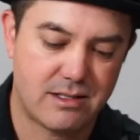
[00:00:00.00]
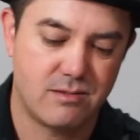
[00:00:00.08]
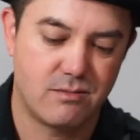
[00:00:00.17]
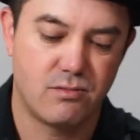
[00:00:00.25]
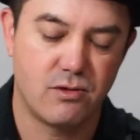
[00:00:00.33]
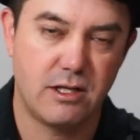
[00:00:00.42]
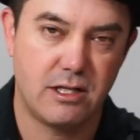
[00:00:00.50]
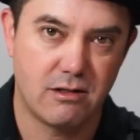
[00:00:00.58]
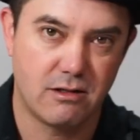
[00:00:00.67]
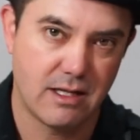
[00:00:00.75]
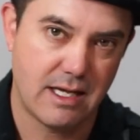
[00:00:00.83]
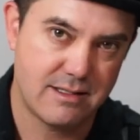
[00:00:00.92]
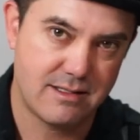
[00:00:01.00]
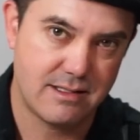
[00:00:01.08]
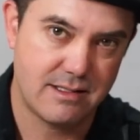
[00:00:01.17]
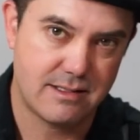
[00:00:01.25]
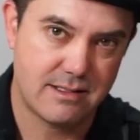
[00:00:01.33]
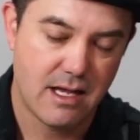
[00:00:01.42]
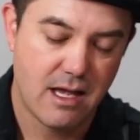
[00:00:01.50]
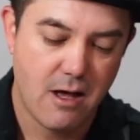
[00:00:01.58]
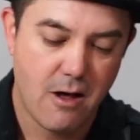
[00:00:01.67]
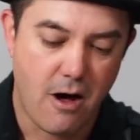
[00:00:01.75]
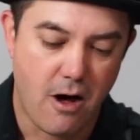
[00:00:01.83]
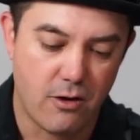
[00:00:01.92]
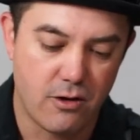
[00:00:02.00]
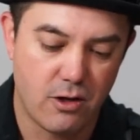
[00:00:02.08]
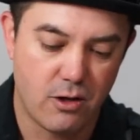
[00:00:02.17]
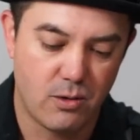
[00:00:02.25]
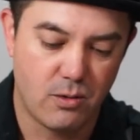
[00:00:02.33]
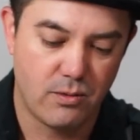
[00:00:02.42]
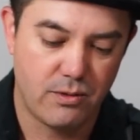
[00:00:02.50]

some pretty good lenses, although